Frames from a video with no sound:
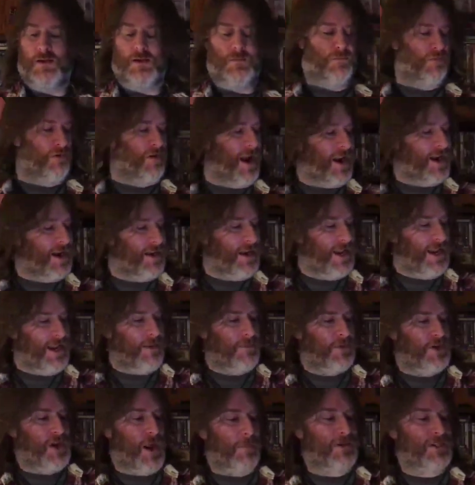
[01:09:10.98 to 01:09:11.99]
brandy.
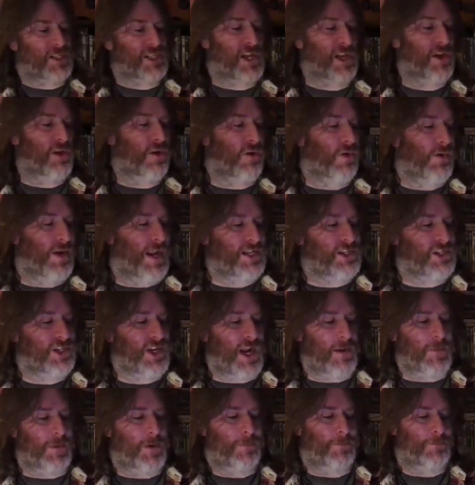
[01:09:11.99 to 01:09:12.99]
Number 2, ladies and
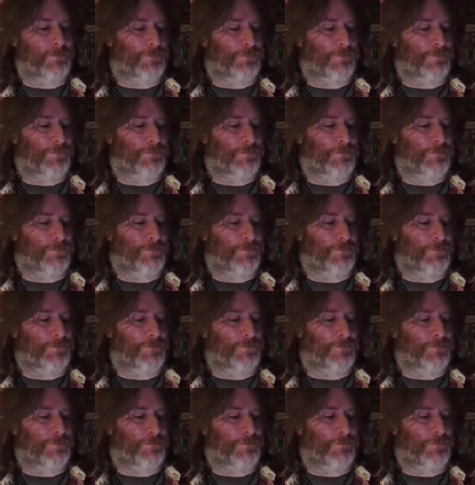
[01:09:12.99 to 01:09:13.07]
gentlemen.